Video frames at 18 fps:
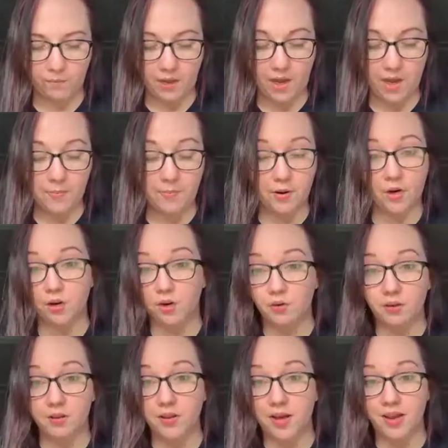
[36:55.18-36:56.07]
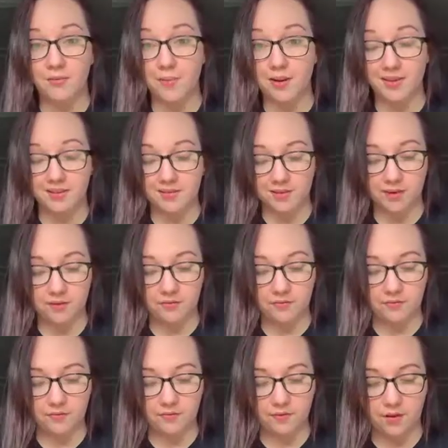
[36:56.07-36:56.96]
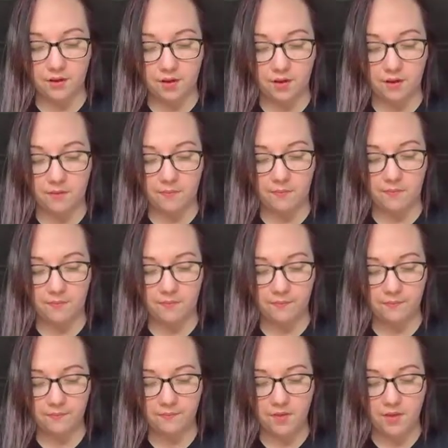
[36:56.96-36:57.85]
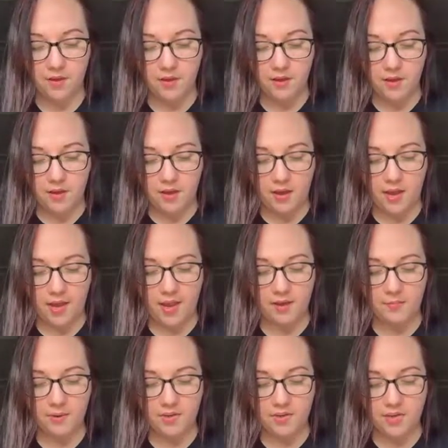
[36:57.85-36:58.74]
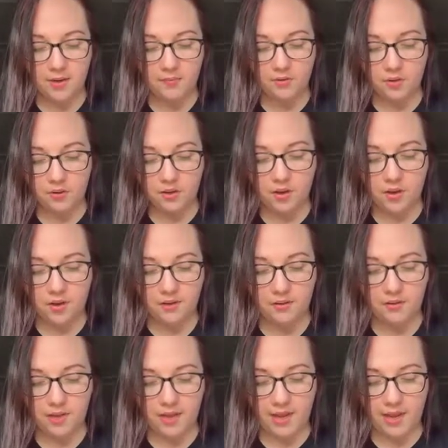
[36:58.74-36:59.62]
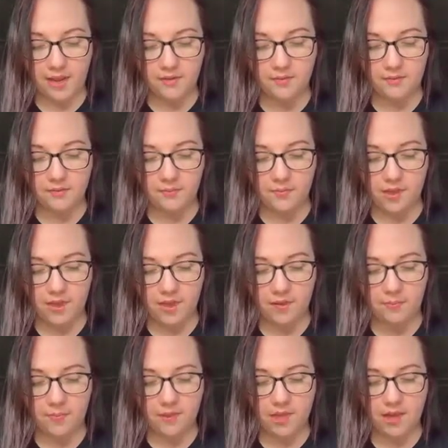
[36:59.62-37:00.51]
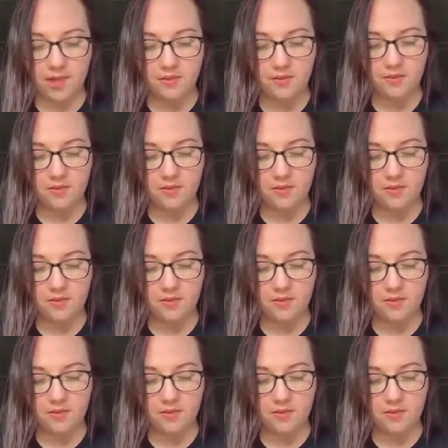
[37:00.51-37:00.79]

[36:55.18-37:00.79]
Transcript: I borrowed a lot of my stuff. I had my tablecloth. I had some like plaid